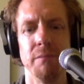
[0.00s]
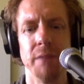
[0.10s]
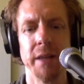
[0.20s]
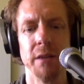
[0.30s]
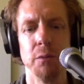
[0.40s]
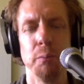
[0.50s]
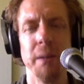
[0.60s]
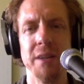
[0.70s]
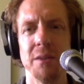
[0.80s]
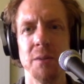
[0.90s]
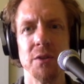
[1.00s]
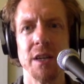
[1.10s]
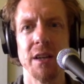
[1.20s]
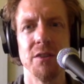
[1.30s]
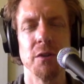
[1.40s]
like loop-based
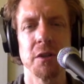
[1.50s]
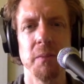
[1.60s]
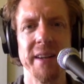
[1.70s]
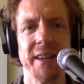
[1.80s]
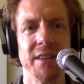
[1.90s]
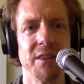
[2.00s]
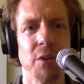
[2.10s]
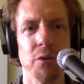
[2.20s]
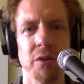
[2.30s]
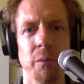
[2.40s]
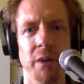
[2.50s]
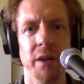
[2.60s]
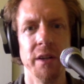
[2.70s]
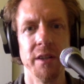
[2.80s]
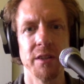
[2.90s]
music because you're expecting it to go
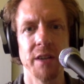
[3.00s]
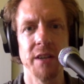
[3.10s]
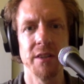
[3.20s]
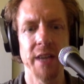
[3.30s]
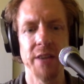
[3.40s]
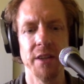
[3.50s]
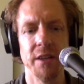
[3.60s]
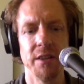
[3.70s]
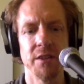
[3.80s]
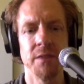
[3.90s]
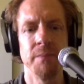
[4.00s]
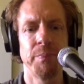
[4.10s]
somewhere, and it's kind of sad that it doesn't.